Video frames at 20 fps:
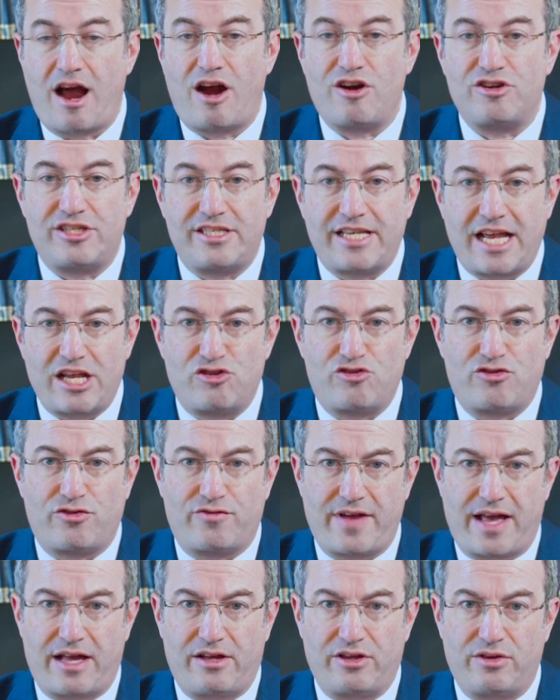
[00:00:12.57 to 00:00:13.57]
Our
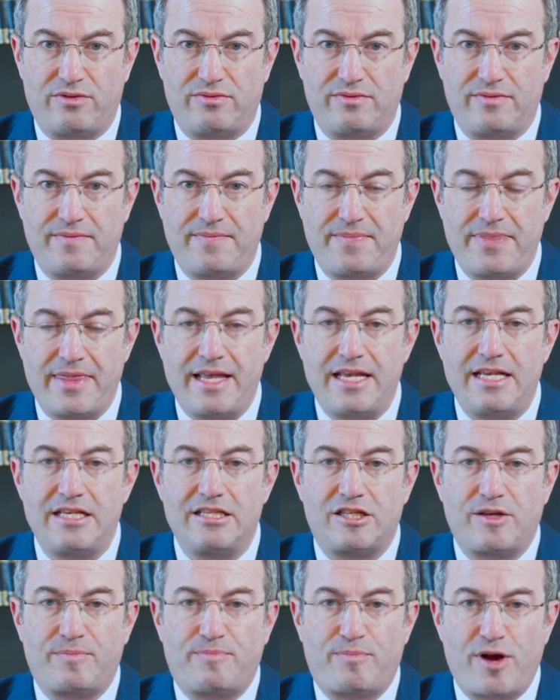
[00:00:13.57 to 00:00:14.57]
central value
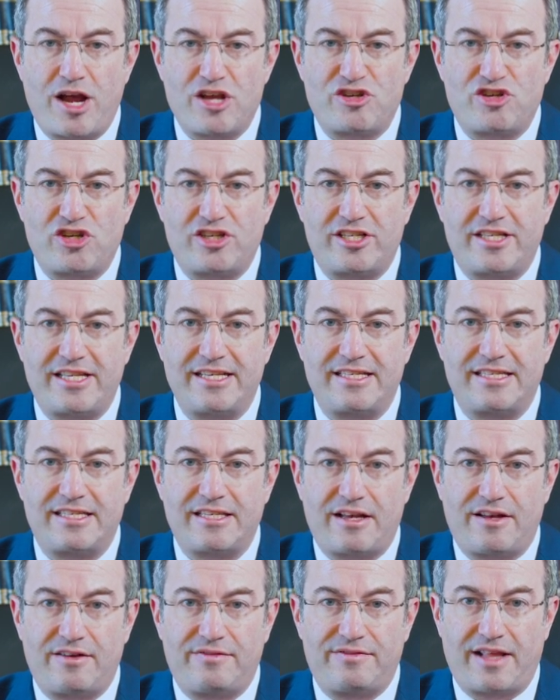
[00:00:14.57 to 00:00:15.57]
is the
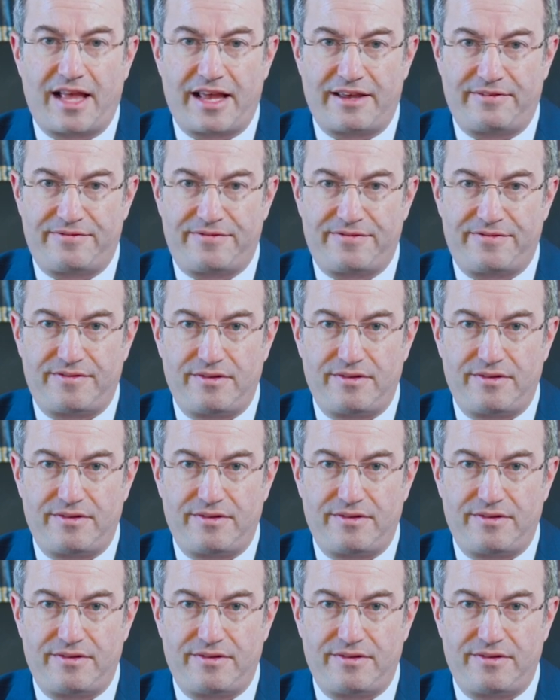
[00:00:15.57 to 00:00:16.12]
preciousness of life,